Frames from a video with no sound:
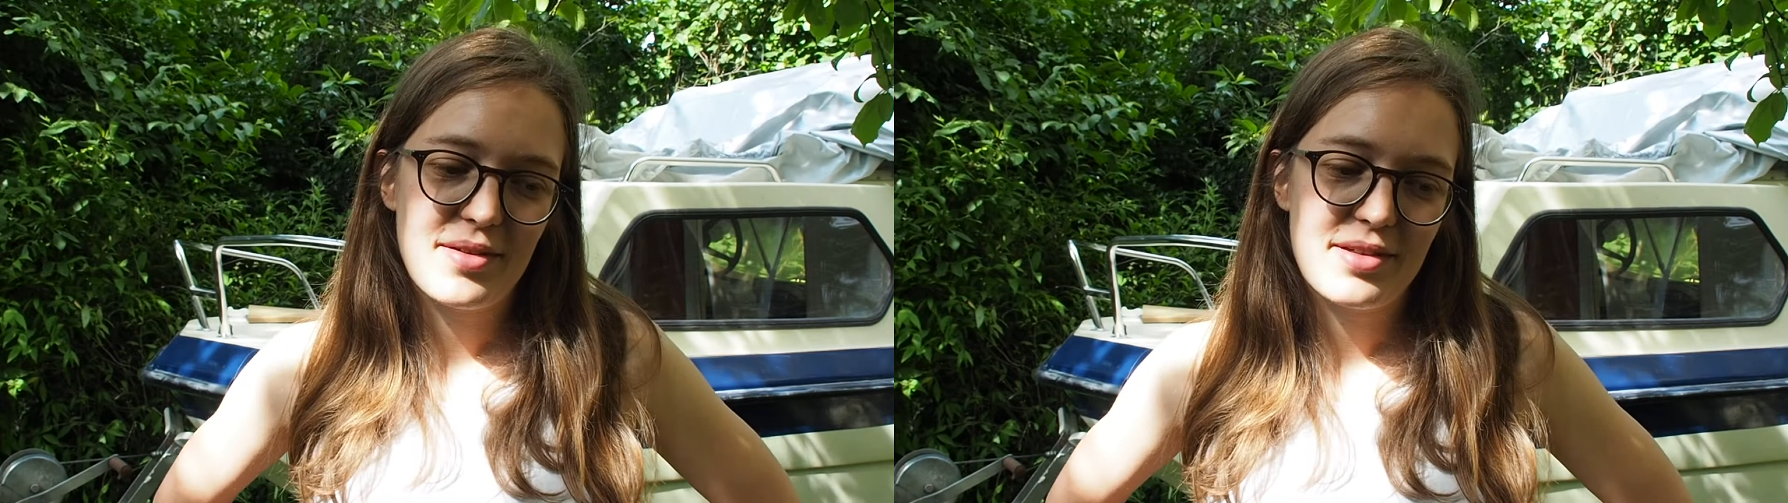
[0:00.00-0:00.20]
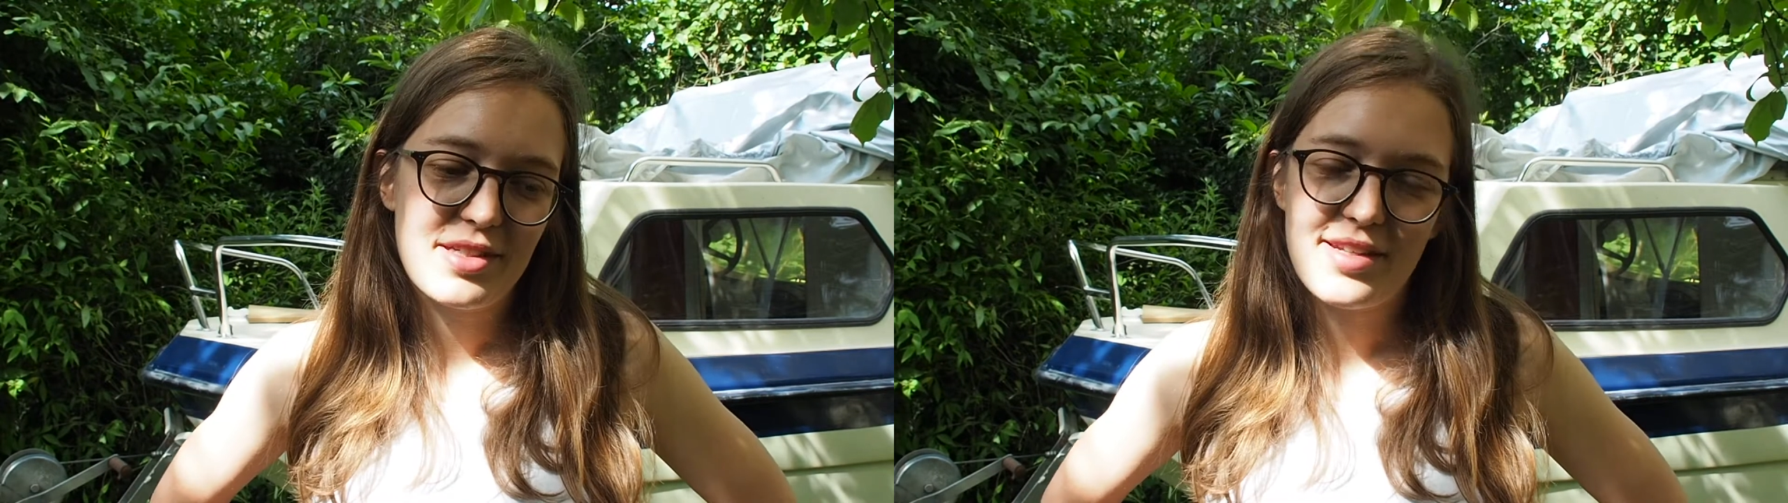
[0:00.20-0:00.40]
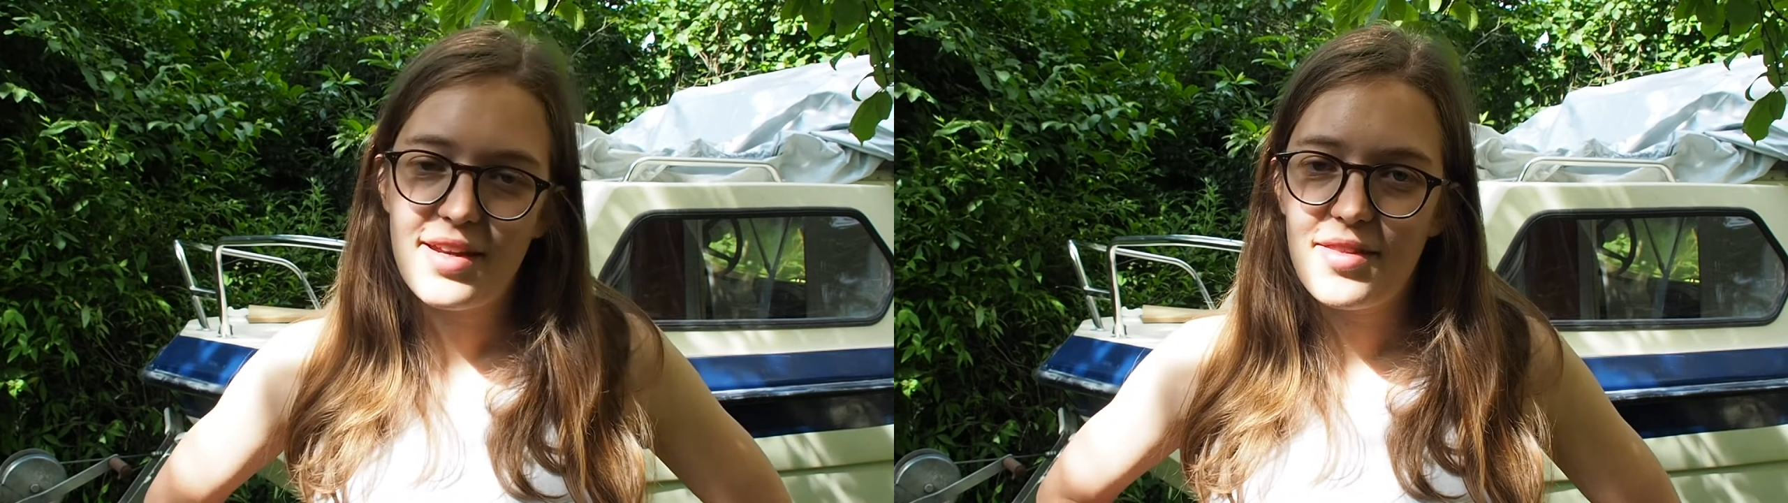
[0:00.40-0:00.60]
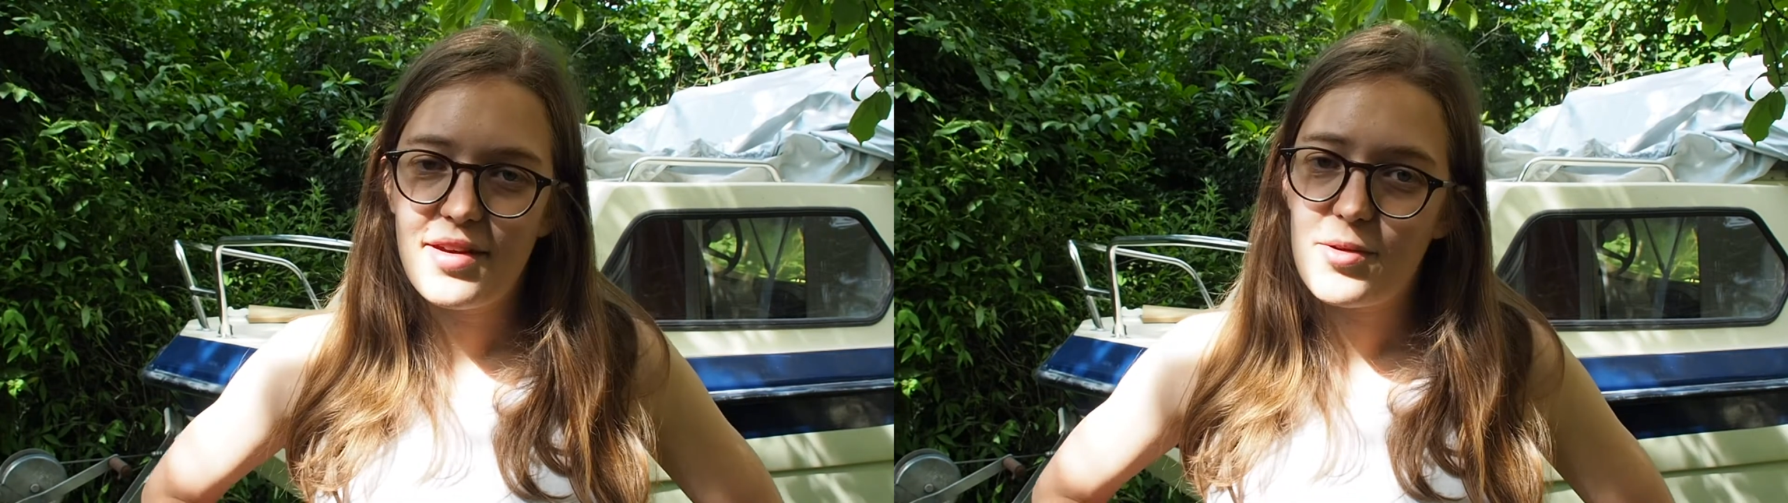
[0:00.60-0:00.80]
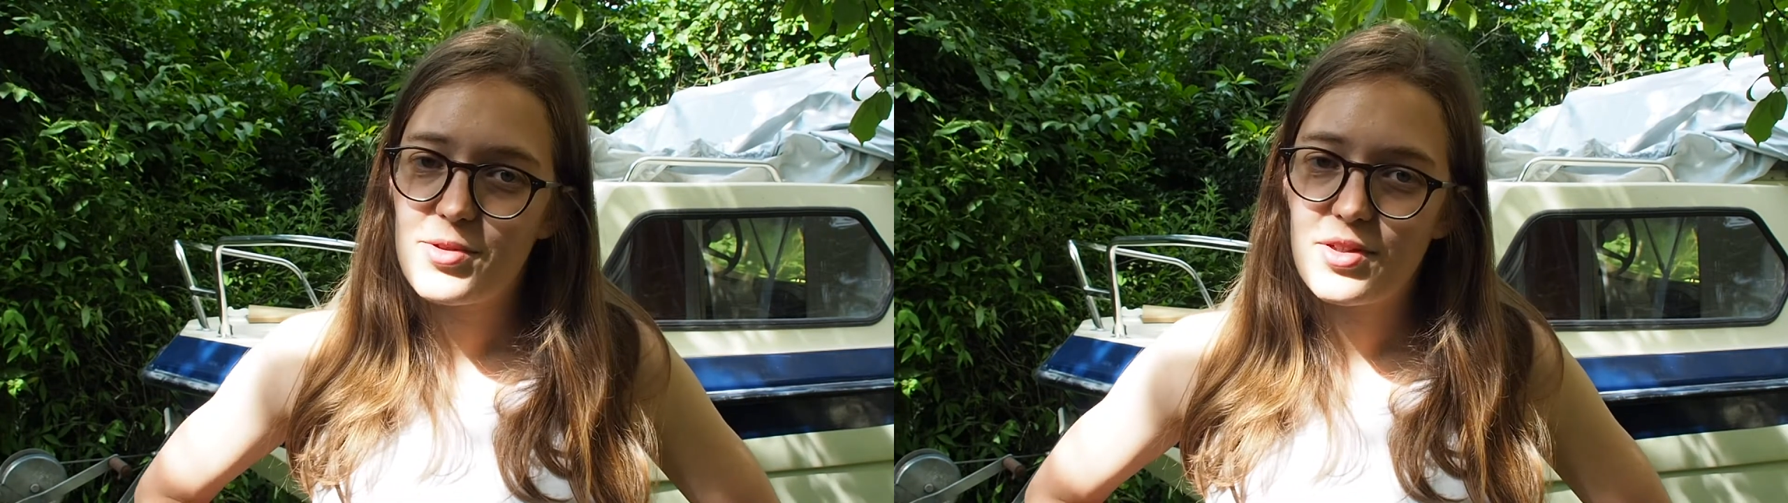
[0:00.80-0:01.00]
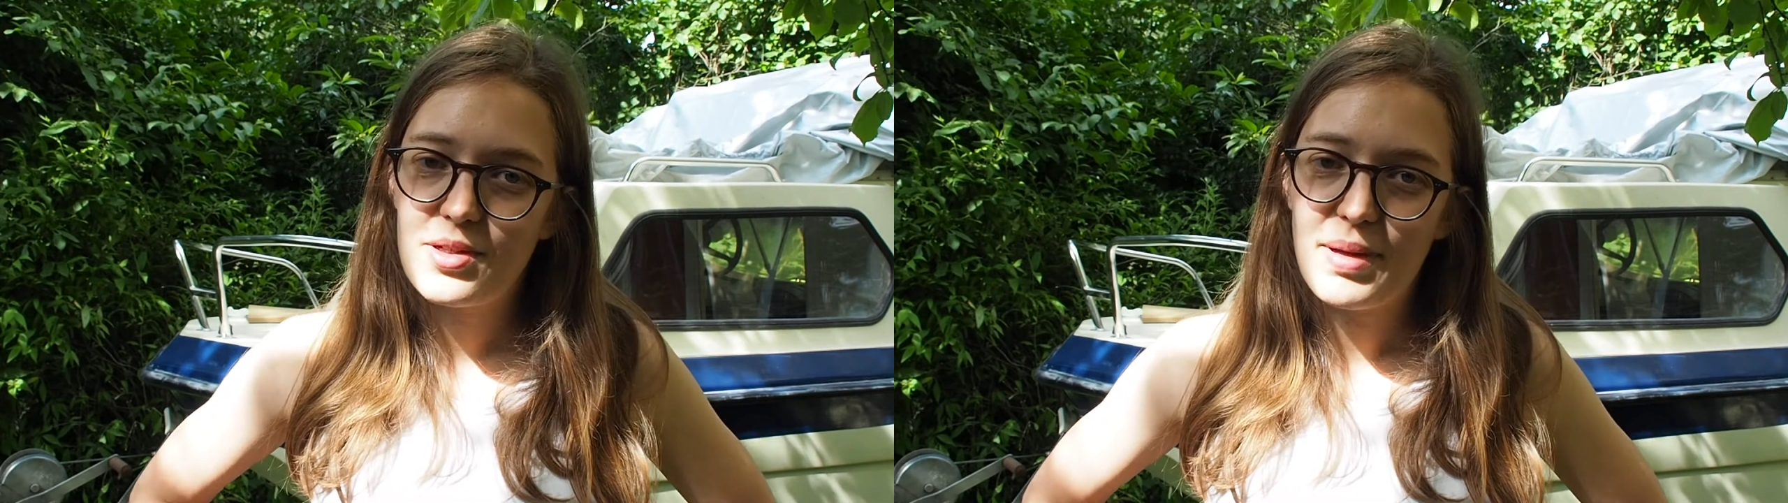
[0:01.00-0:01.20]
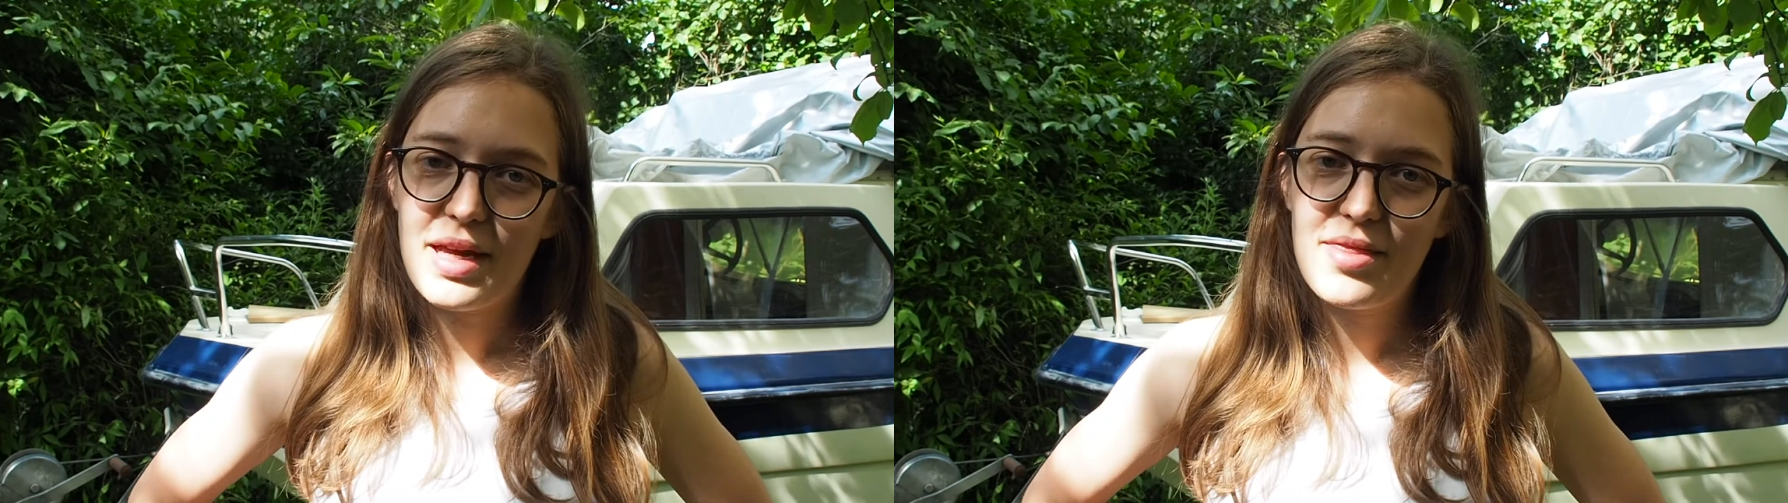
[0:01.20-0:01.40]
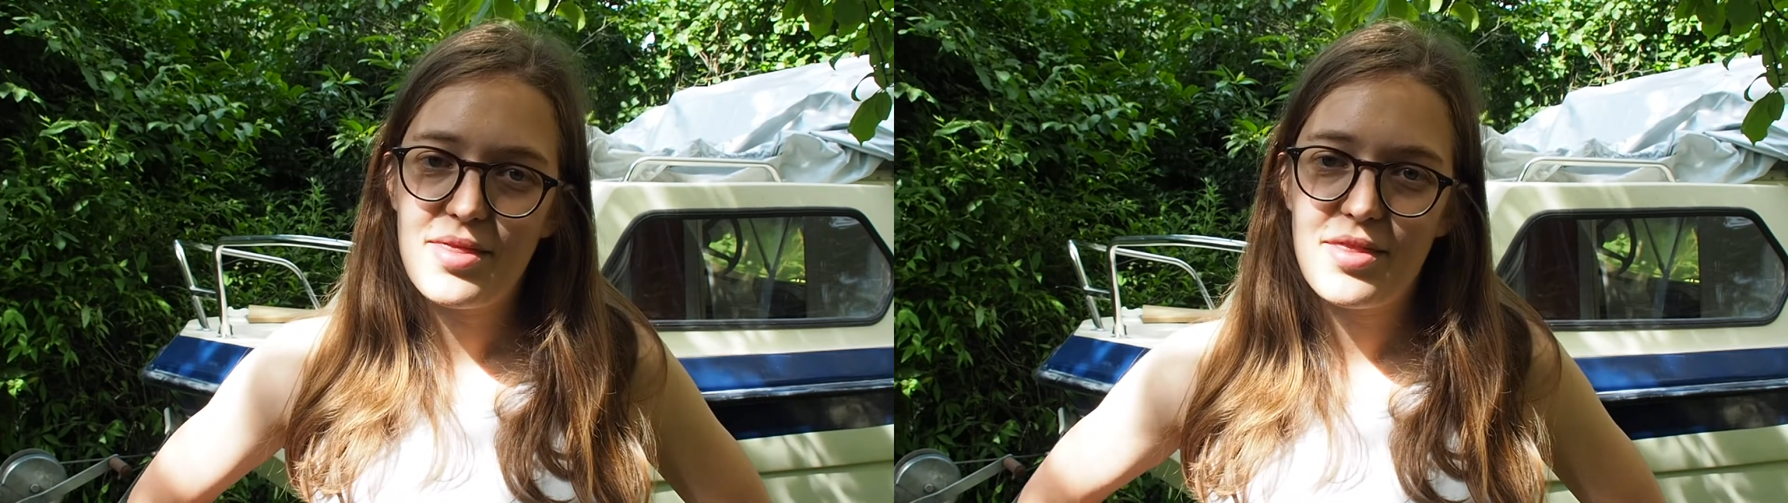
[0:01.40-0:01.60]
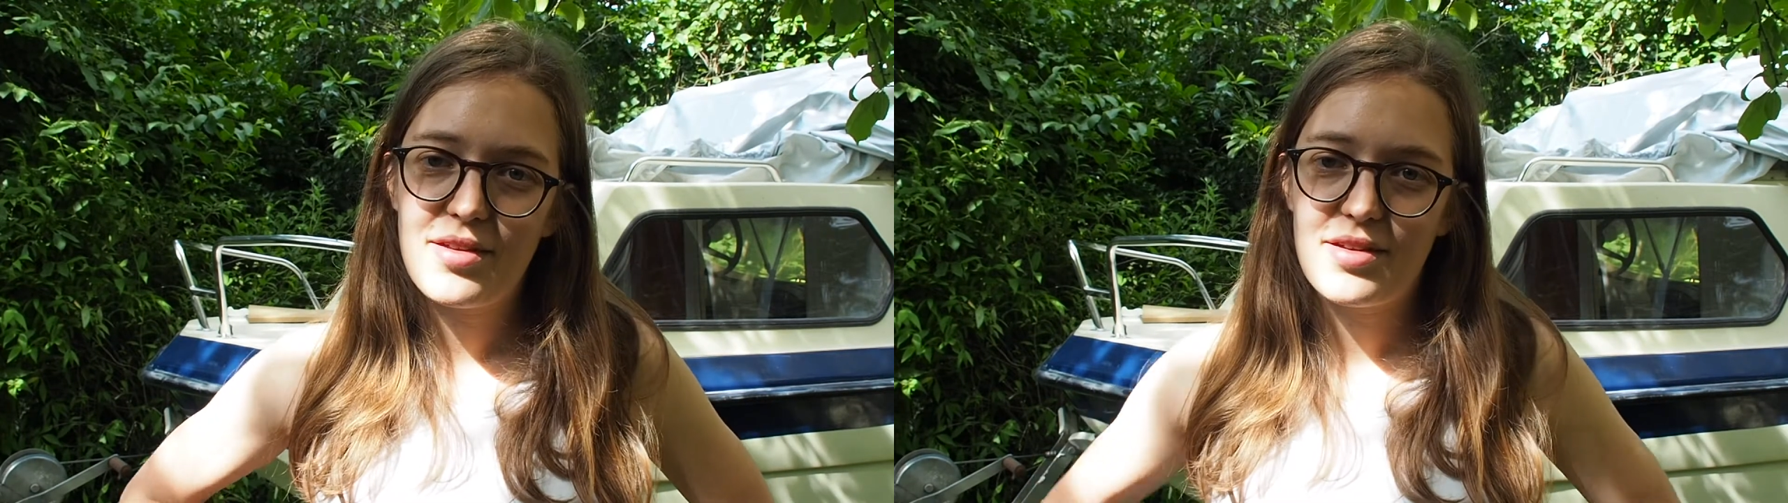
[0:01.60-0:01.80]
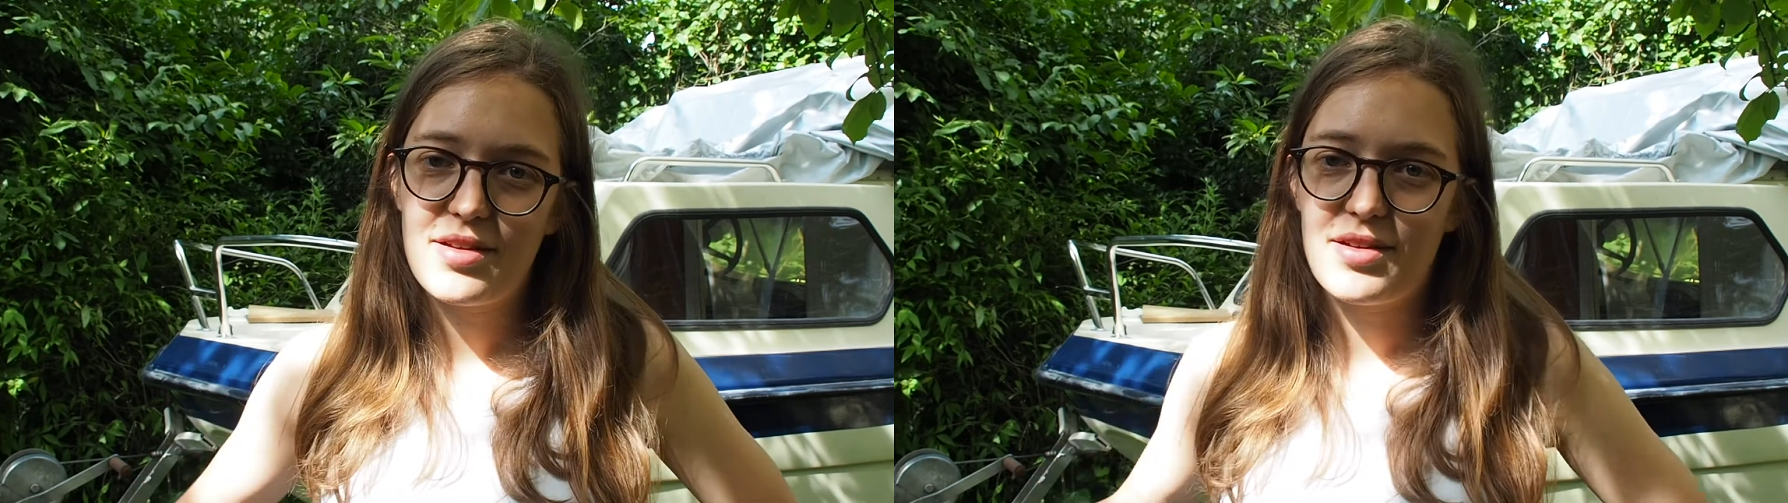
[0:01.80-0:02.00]
decided that I was gonna paint
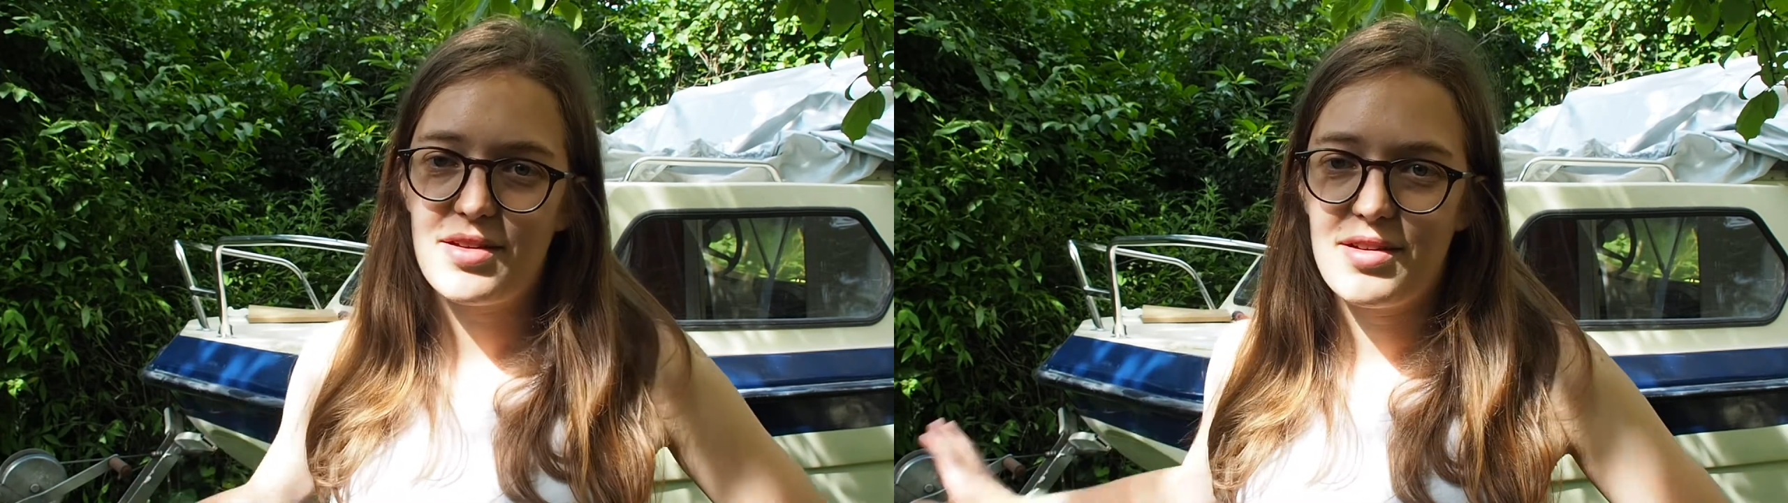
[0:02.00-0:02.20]
the